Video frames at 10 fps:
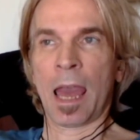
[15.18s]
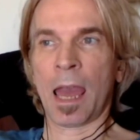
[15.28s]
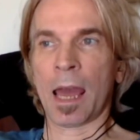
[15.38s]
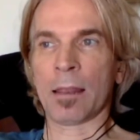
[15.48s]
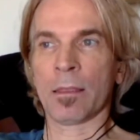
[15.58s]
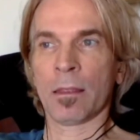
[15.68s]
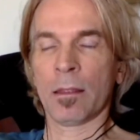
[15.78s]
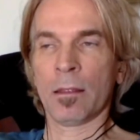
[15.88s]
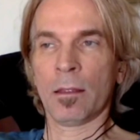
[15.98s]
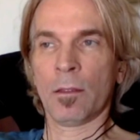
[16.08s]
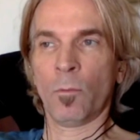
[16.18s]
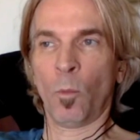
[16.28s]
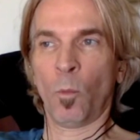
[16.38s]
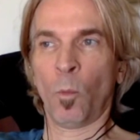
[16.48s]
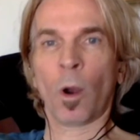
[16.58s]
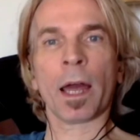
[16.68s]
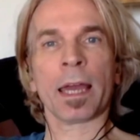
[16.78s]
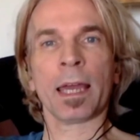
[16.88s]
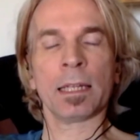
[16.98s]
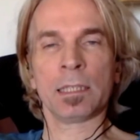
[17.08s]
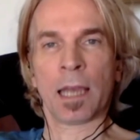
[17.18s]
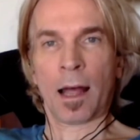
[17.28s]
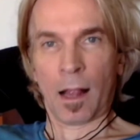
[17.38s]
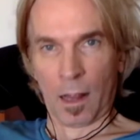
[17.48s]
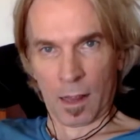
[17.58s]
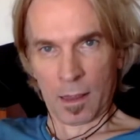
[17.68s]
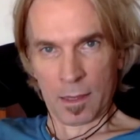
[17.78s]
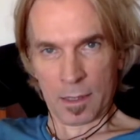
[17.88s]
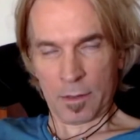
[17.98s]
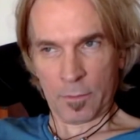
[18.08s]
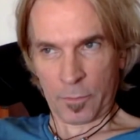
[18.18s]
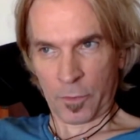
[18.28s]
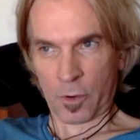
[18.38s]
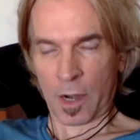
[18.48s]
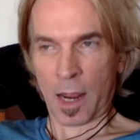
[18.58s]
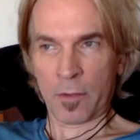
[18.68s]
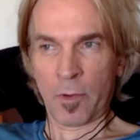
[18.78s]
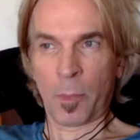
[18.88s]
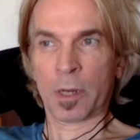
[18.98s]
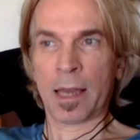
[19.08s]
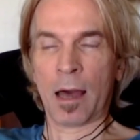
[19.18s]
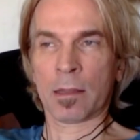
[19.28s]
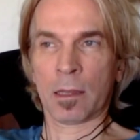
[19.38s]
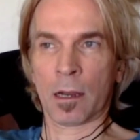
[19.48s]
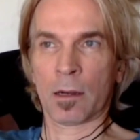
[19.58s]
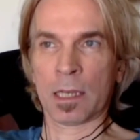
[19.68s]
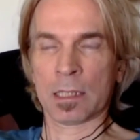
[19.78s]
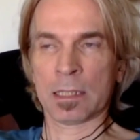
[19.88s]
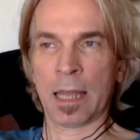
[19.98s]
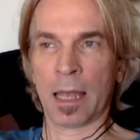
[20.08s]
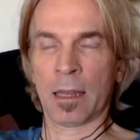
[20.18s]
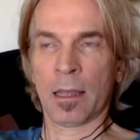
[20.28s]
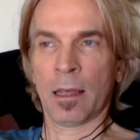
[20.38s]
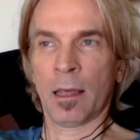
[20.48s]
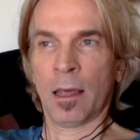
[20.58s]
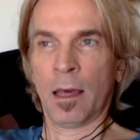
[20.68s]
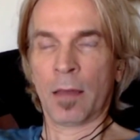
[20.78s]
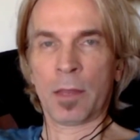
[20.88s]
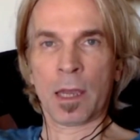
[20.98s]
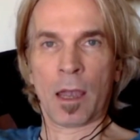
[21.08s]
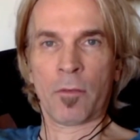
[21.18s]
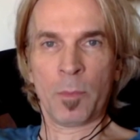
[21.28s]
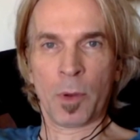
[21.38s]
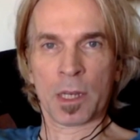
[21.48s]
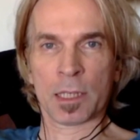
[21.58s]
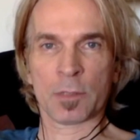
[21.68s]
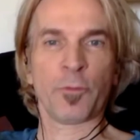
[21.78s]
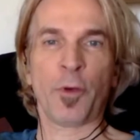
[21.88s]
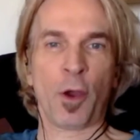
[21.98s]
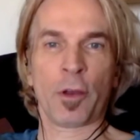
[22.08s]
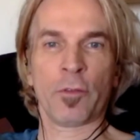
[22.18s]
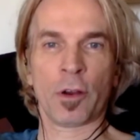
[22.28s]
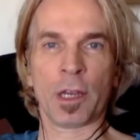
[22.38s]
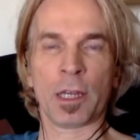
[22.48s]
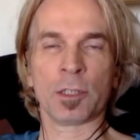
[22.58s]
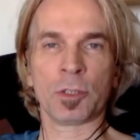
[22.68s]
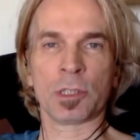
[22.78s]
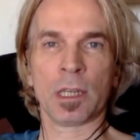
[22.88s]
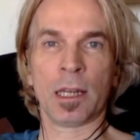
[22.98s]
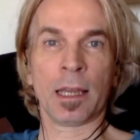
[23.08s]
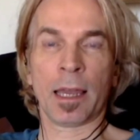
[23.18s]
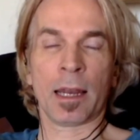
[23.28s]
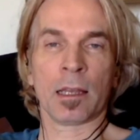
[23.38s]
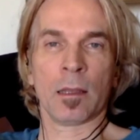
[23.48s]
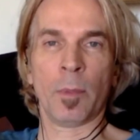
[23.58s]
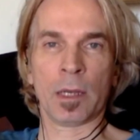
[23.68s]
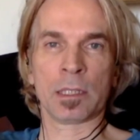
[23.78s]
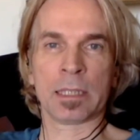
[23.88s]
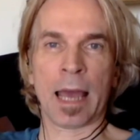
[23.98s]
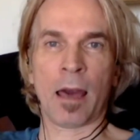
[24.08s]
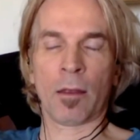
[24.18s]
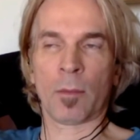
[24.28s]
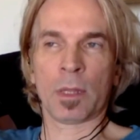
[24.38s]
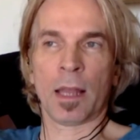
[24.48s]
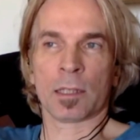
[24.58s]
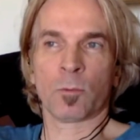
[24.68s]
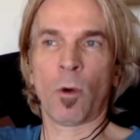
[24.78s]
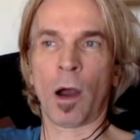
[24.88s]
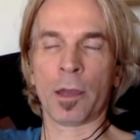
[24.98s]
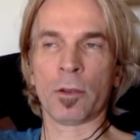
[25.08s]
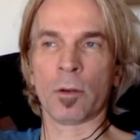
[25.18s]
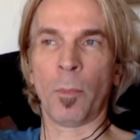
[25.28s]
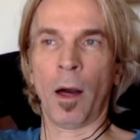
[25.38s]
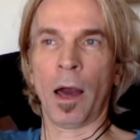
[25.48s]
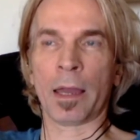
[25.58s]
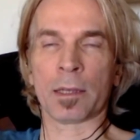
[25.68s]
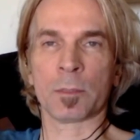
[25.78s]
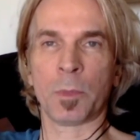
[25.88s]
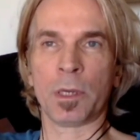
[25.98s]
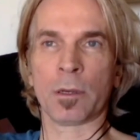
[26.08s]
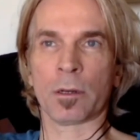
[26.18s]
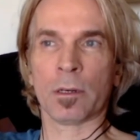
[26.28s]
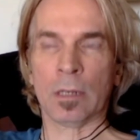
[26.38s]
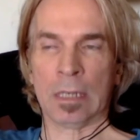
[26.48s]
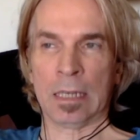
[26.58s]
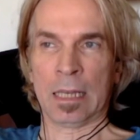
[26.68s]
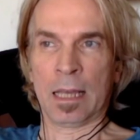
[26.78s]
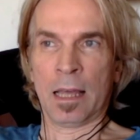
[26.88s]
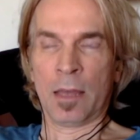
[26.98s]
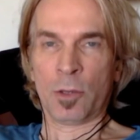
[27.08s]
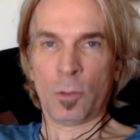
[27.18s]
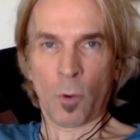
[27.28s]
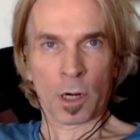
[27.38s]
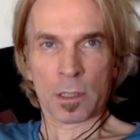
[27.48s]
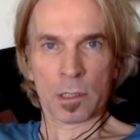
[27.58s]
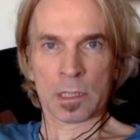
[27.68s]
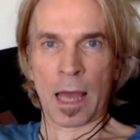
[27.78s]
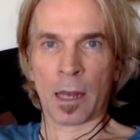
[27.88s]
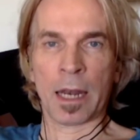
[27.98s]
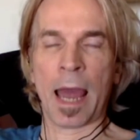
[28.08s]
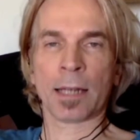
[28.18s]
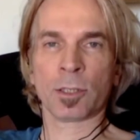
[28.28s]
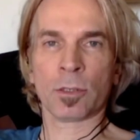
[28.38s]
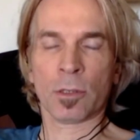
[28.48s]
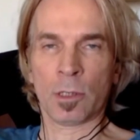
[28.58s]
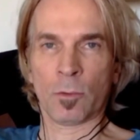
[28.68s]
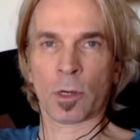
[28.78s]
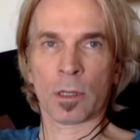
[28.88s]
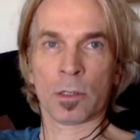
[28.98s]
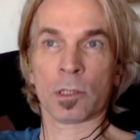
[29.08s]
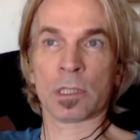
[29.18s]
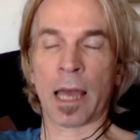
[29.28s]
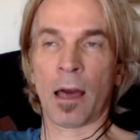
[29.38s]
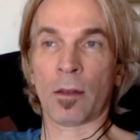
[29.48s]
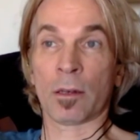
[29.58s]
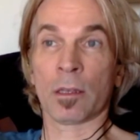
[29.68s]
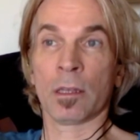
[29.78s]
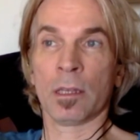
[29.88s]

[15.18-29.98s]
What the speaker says: And what I can tell for everybody out there is that I think everybody is very, very interested in getting the best sound. I mean, that's why you're buying a speaker. You want it to sound natural, you want it to sound